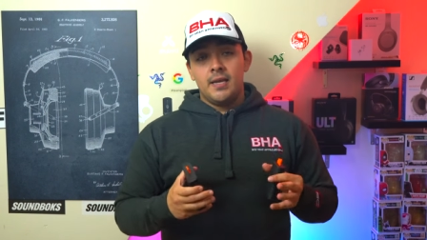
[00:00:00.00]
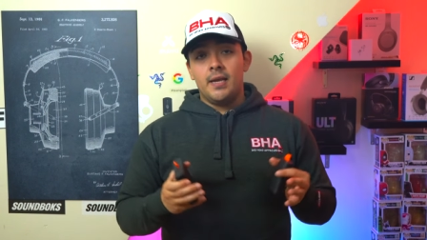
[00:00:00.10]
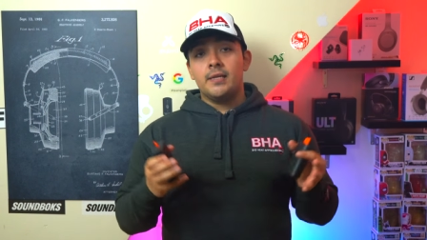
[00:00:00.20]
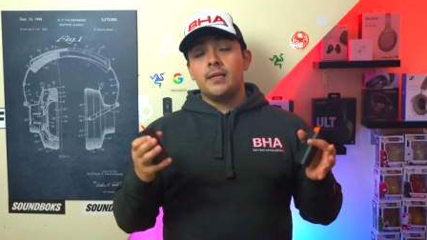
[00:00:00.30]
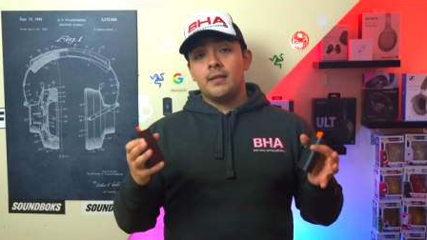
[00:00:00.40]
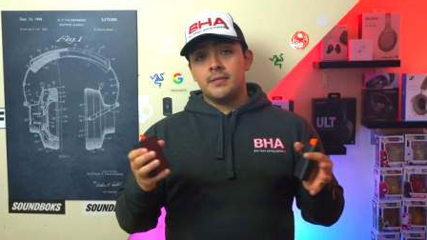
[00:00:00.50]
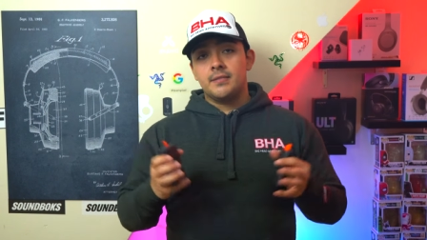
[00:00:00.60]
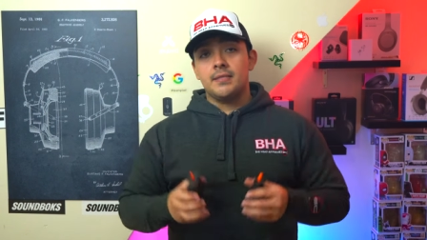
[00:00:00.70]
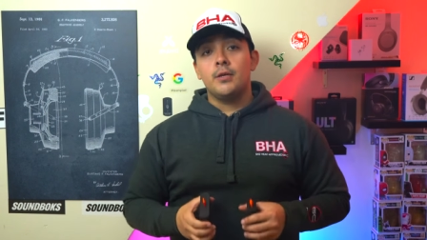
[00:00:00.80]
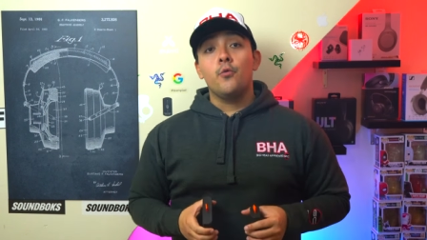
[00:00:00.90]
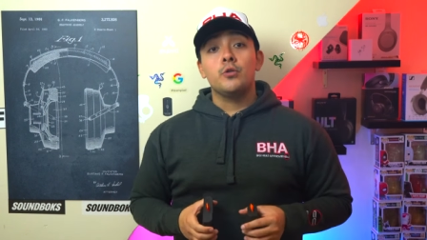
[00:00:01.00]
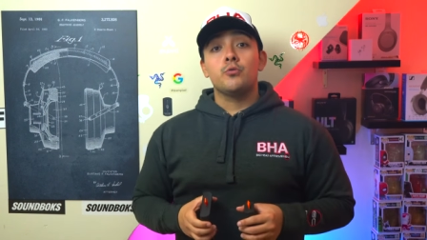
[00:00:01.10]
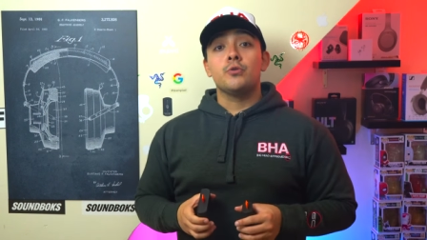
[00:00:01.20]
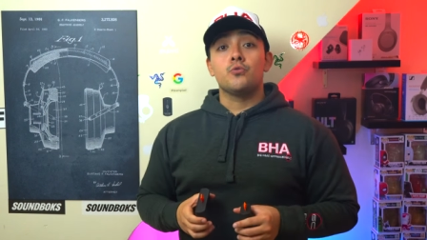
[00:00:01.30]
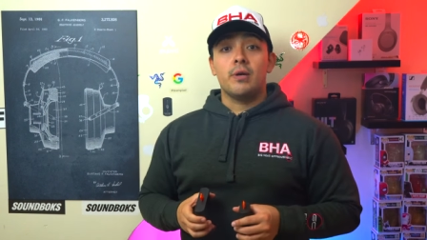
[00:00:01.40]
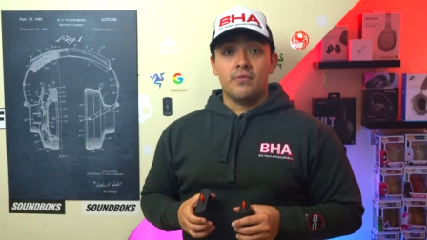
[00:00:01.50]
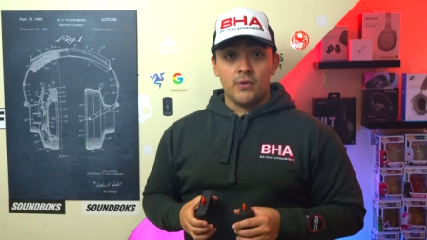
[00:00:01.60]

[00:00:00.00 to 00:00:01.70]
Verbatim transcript: and let's see which one's right